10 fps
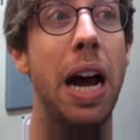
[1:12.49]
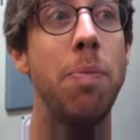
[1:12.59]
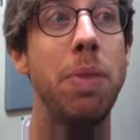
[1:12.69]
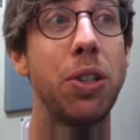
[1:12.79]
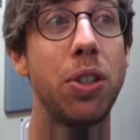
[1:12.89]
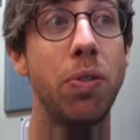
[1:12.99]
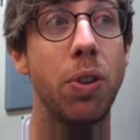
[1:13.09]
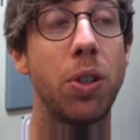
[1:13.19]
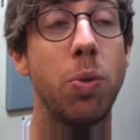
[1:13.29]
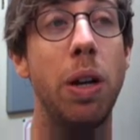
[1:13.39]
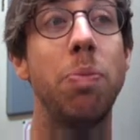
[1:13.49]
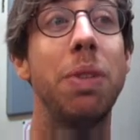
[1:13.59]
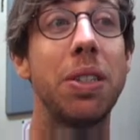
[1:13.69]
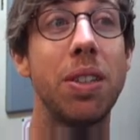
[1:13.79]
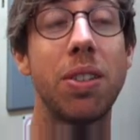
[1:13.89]
I missed the first one,
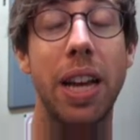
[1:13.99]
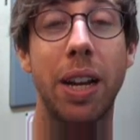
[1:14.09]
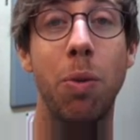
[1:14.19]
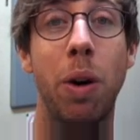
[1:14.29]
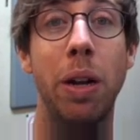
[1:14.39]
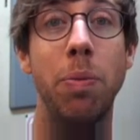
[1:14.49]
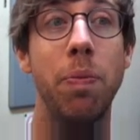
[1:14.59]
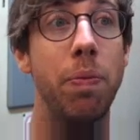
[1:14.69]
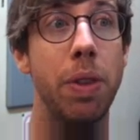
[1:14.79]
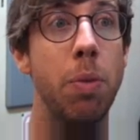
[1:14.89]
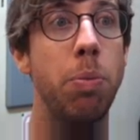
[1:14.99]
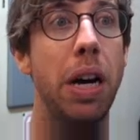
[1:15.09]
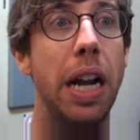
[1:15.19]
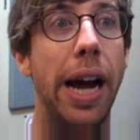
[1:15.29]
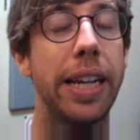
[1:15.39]
missed the second one,
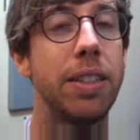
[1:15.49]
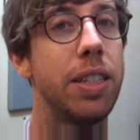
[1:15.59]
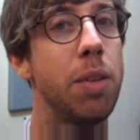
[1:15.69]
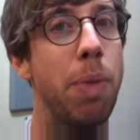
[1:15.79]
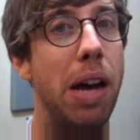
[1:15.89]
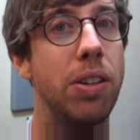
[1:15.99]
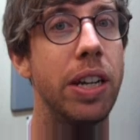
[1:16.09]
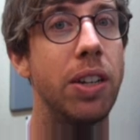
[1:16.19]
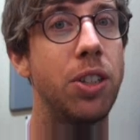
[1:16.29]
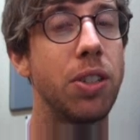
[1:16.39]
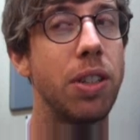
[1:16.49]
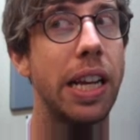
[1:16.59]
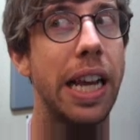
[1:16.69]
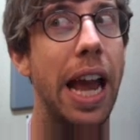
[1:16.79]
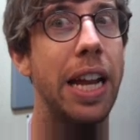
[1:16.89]
but I can see a pattern here, just
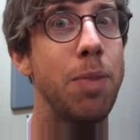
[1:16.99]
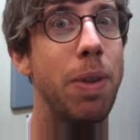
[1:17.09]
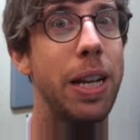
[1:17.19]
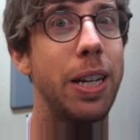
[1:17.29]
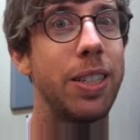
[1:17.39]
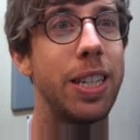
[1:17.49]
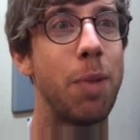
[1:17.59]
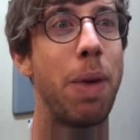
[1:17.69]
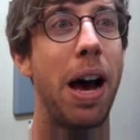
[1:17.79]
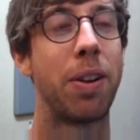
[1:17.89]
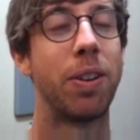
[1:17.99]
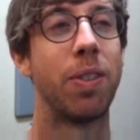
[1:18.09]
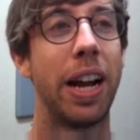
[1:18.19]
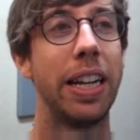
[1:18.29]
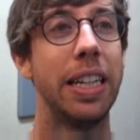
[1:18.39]
like anybody could see a pattern,
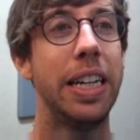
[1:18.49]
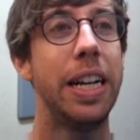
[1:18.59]
right?